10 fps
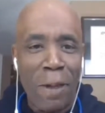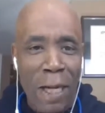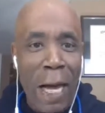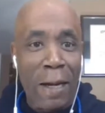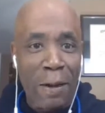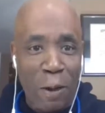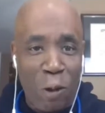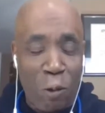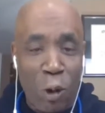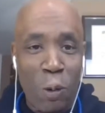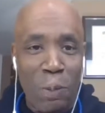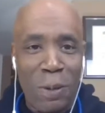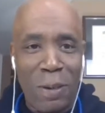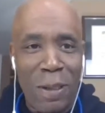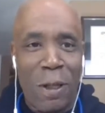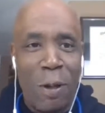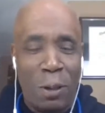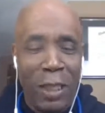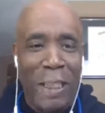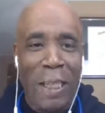lot of the groups, you know,
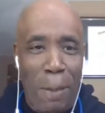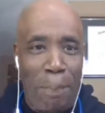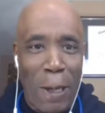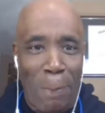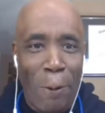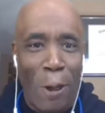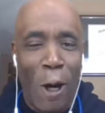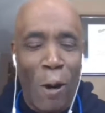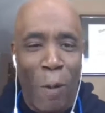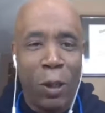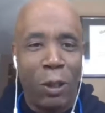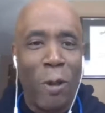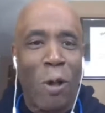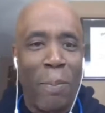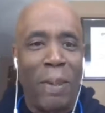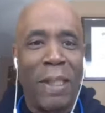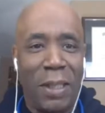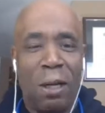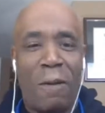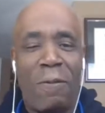just to let people know. I wasn't going to be
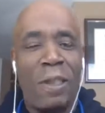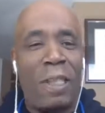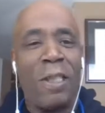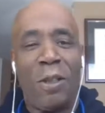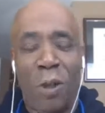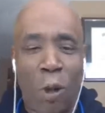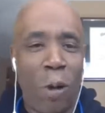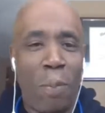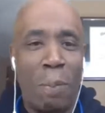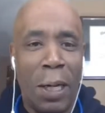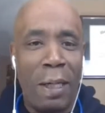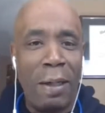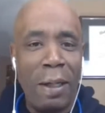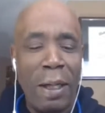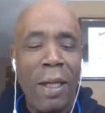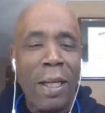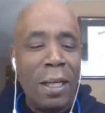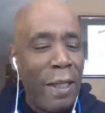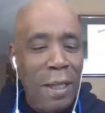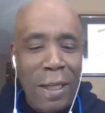selfish and just do it. But
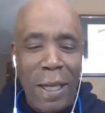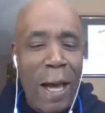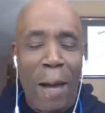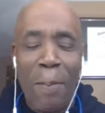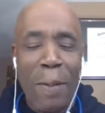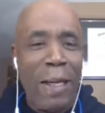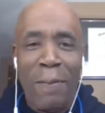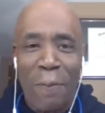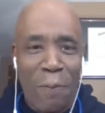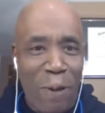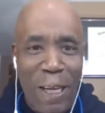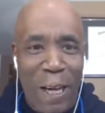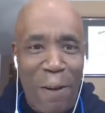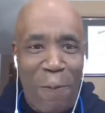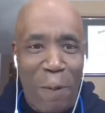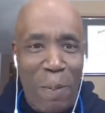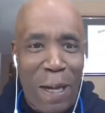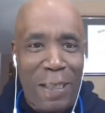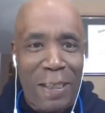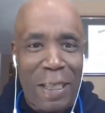I mean, free
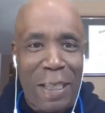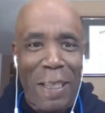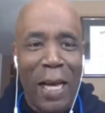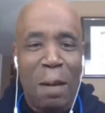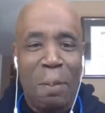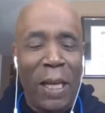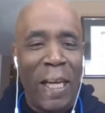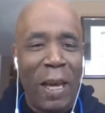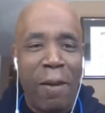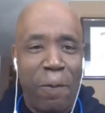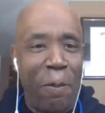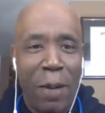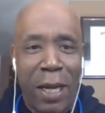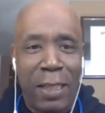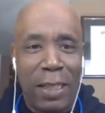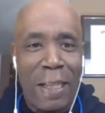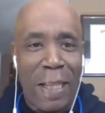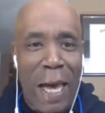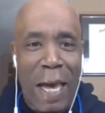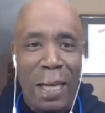information, information
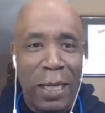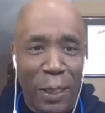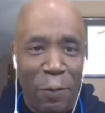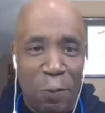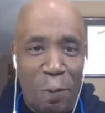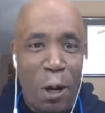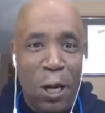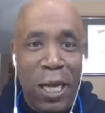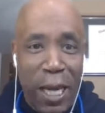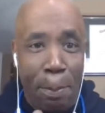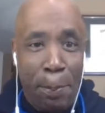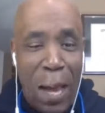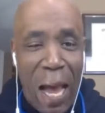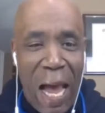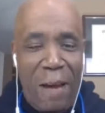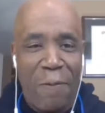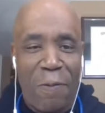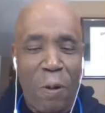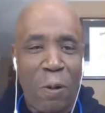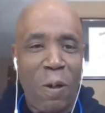that is very
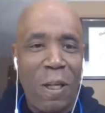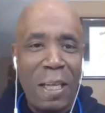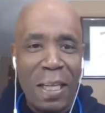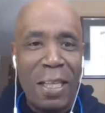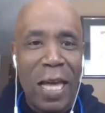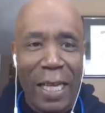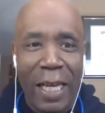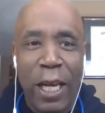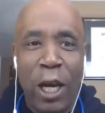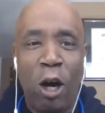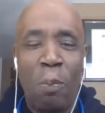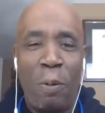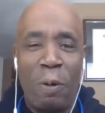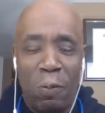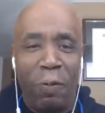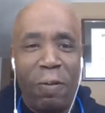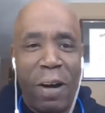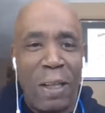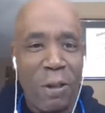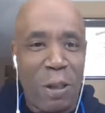impactful and that can help you if you
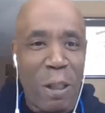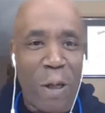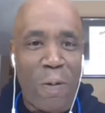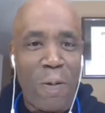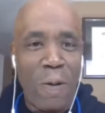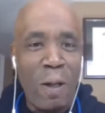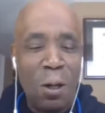find yourself